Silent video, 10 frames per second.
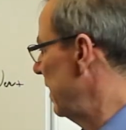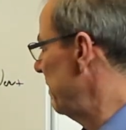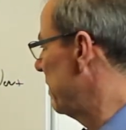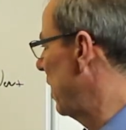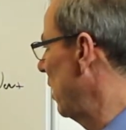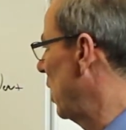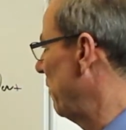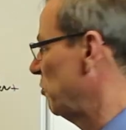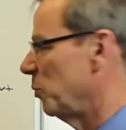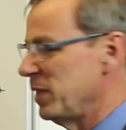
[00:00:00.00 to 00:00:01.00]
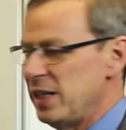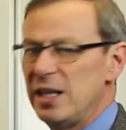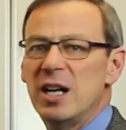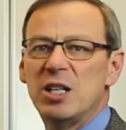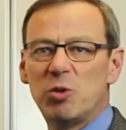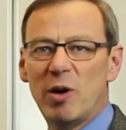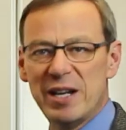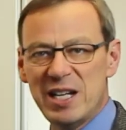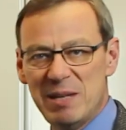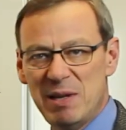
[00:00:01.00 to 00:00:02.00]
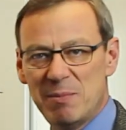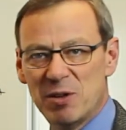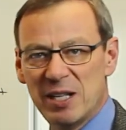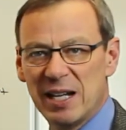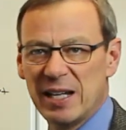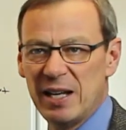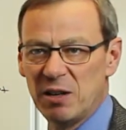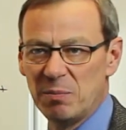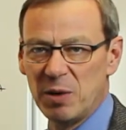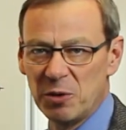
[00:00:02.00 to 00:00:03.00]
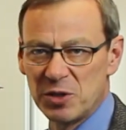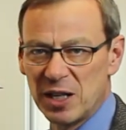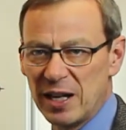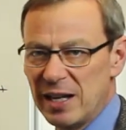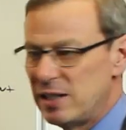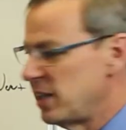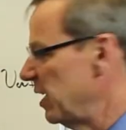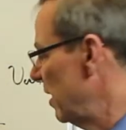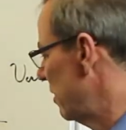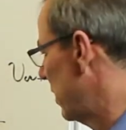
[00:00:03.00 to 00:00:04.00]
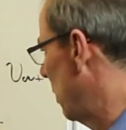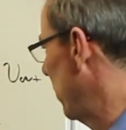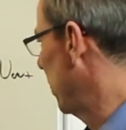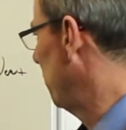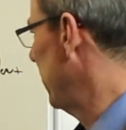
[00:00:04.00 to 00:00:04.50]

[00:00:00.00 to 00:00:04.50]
And the cutoffs will be 20 dB per decade on both sides. So it'll